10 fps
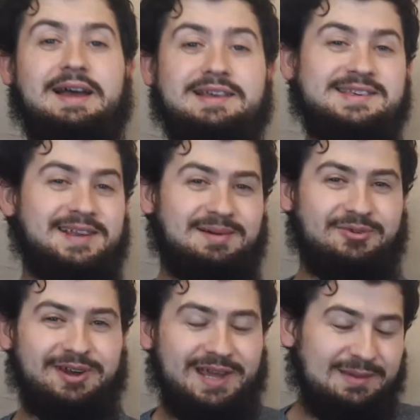Assalamu
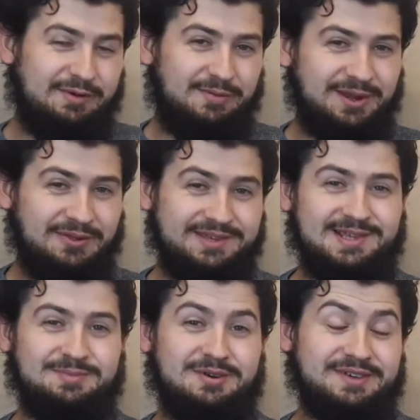alaikum everybody, this
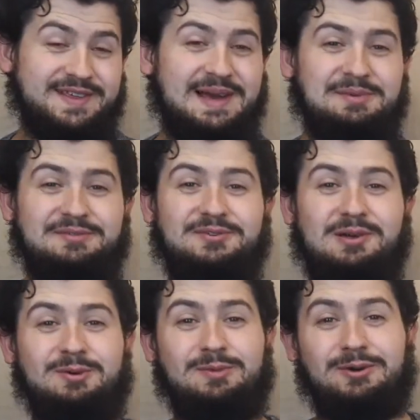is your brother Sam and a
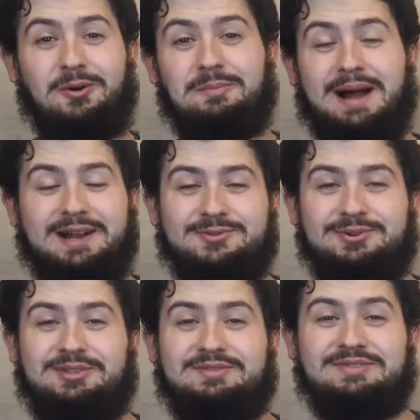very warm welcome back to
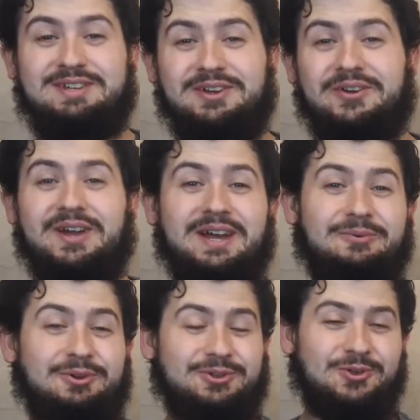another video.
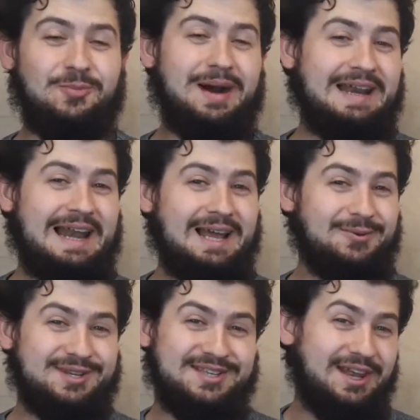We've got a Somali
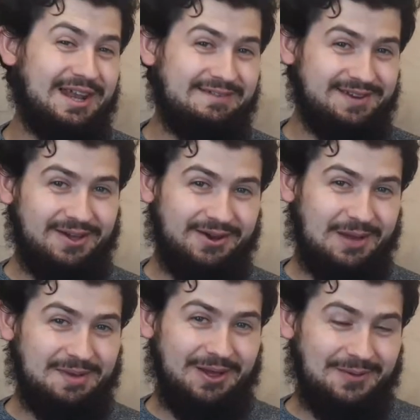language Sunday video
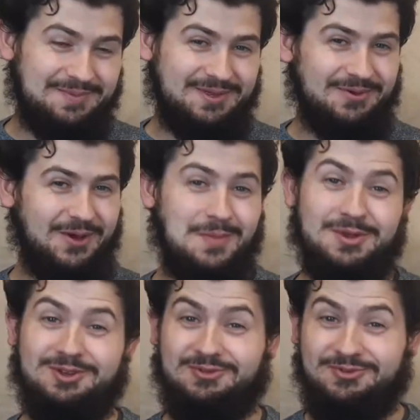coming up, so I hope
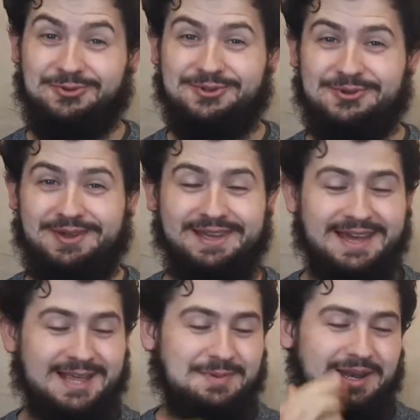you're looking forward to it.
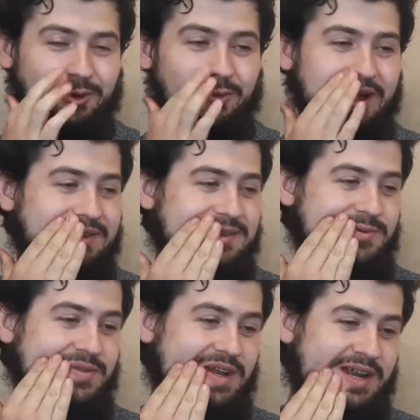It's been a little while since
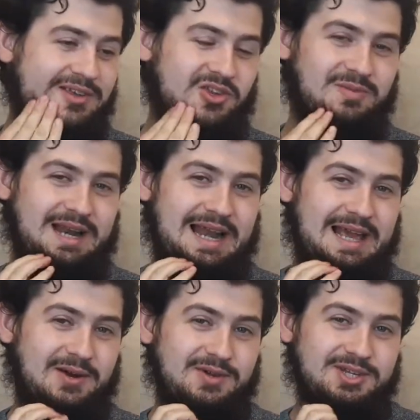we've done any Somali
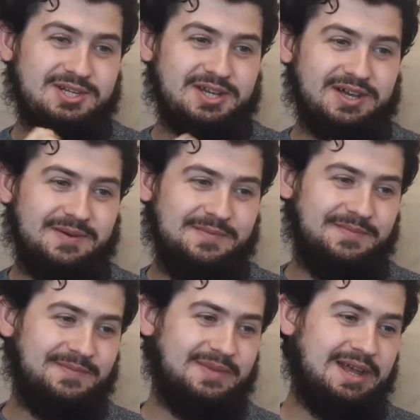language
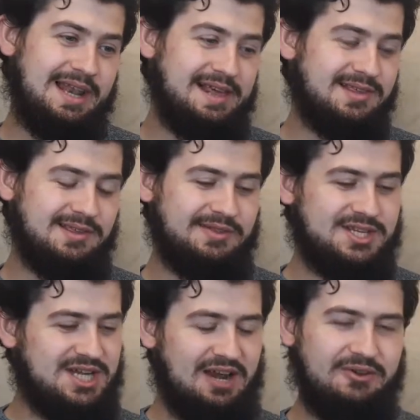lessons on
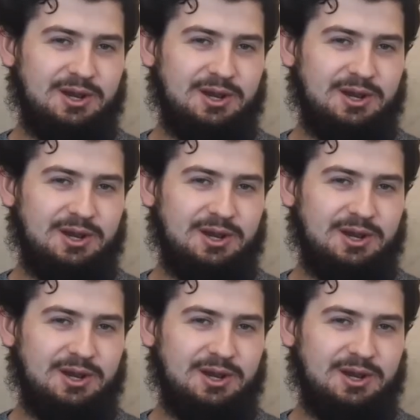this channel.